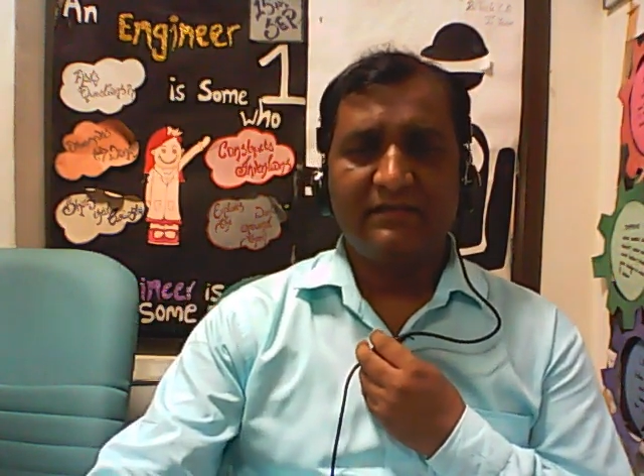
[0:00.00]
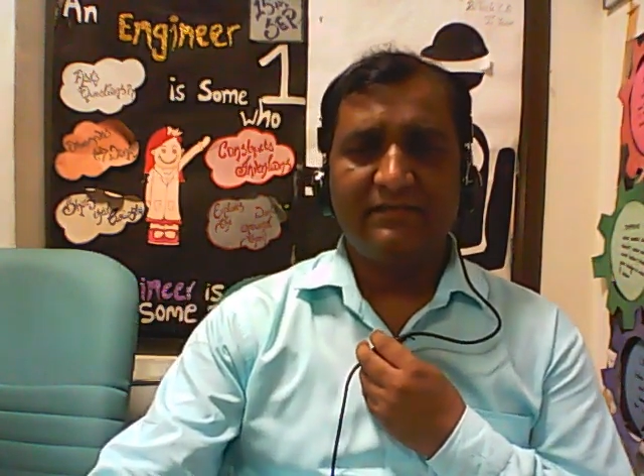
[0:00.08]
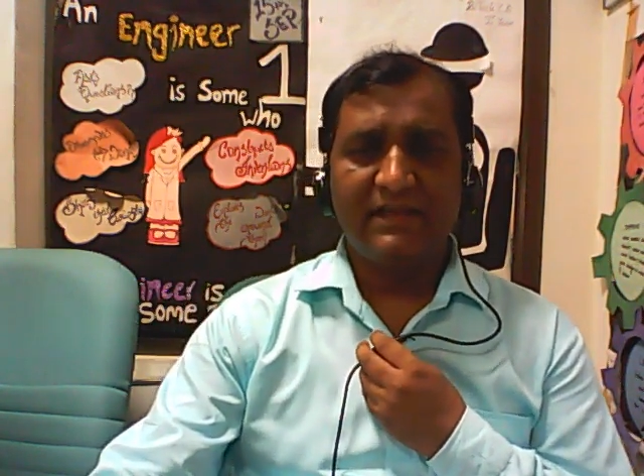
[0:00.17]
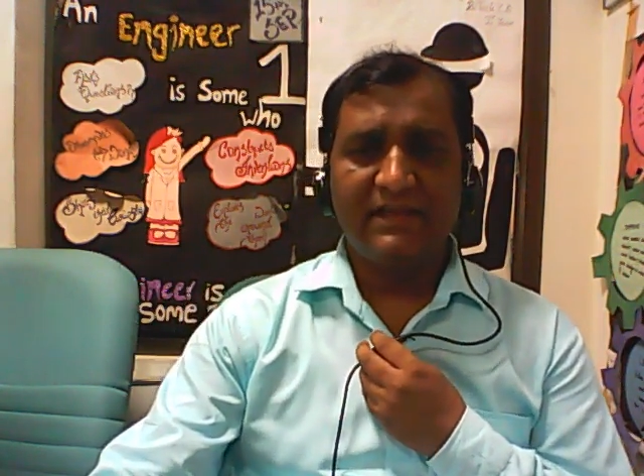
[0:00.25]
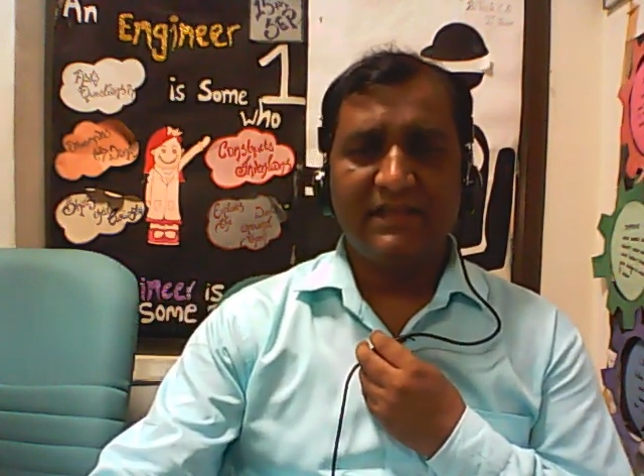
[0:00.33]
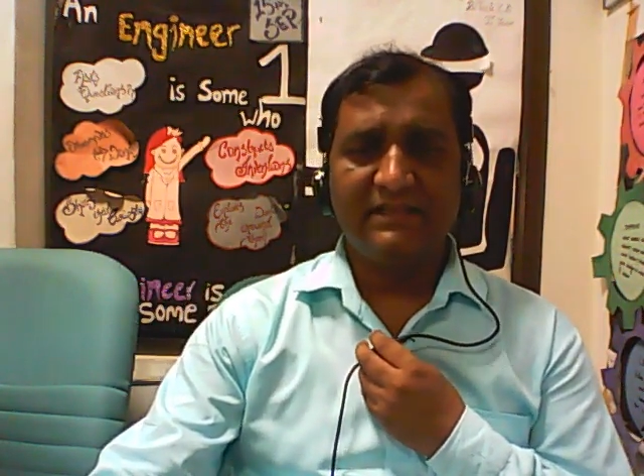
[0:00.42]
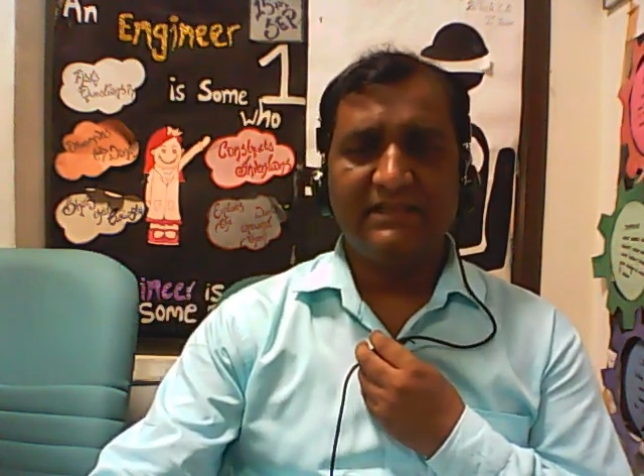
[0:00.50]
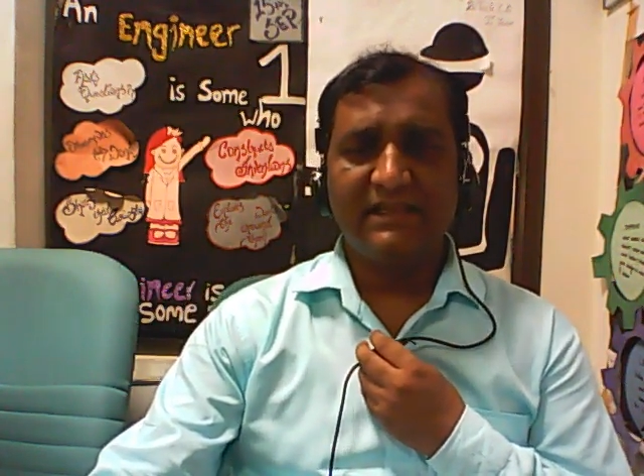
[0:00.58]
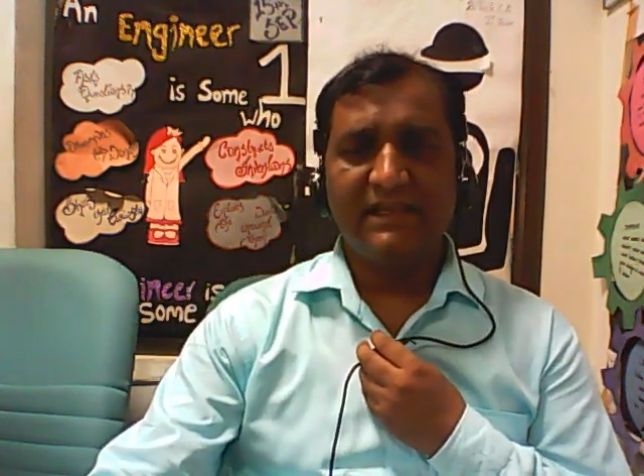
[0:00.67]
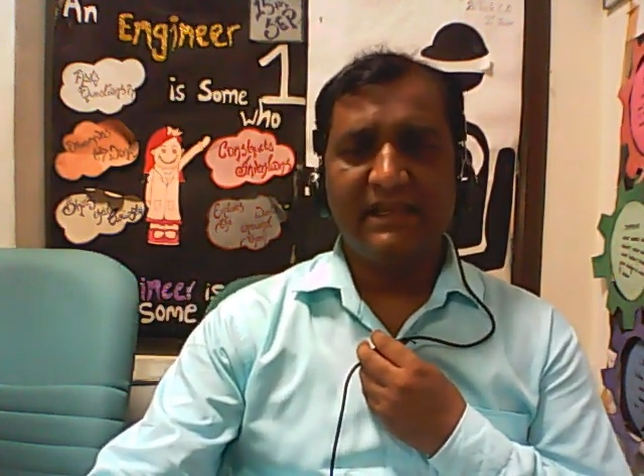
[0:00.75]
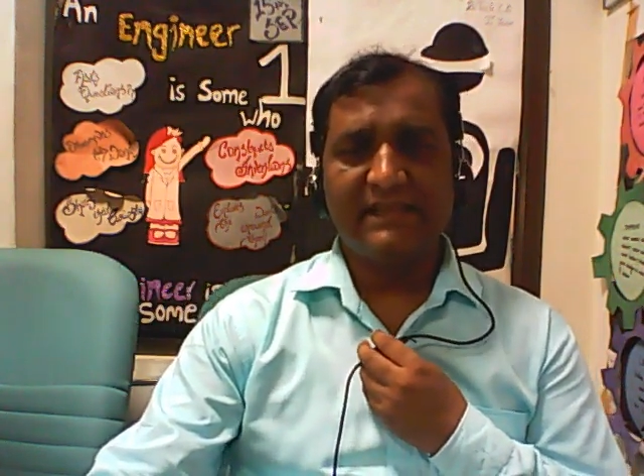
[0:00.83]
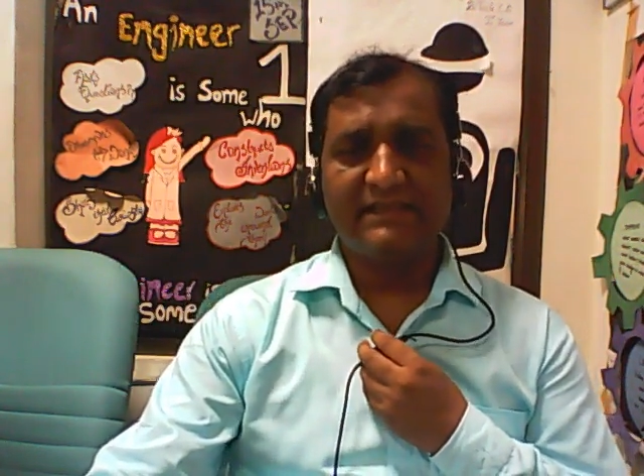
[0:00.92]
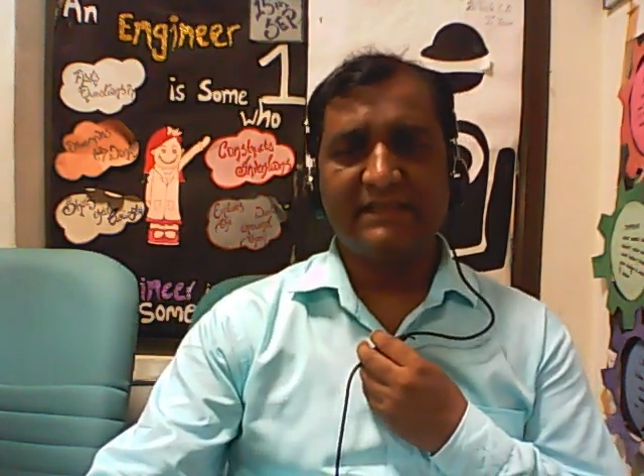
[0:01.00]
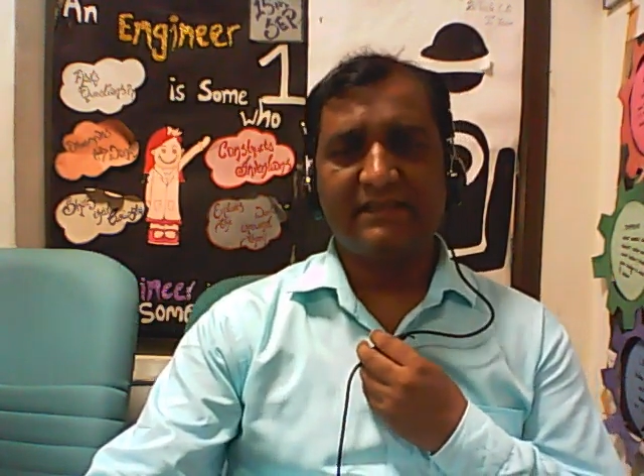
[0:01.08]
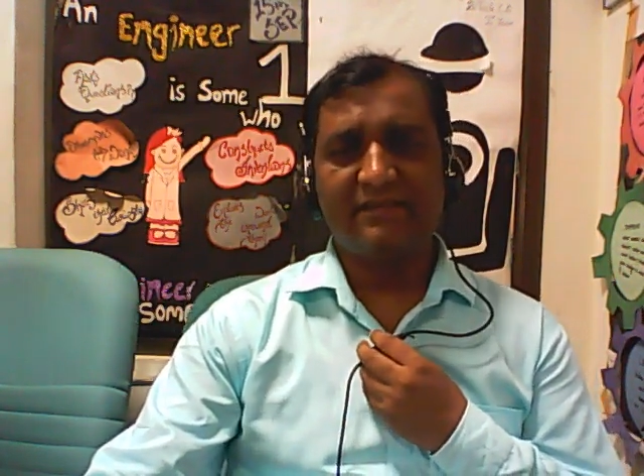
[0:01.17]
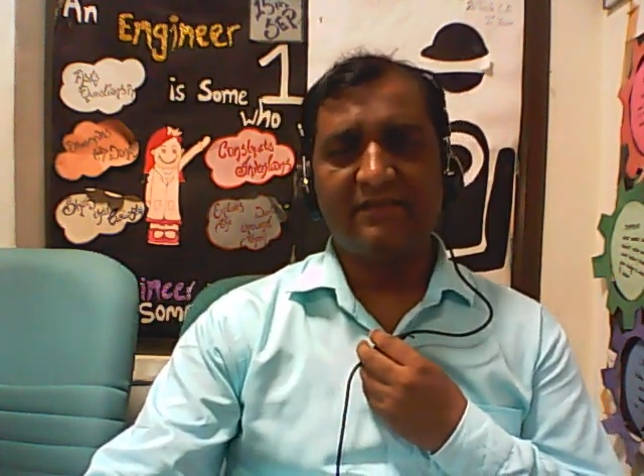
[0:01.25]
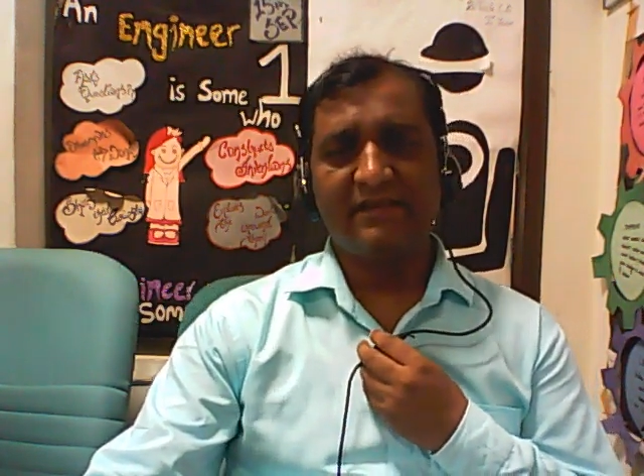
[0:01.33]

financial asset or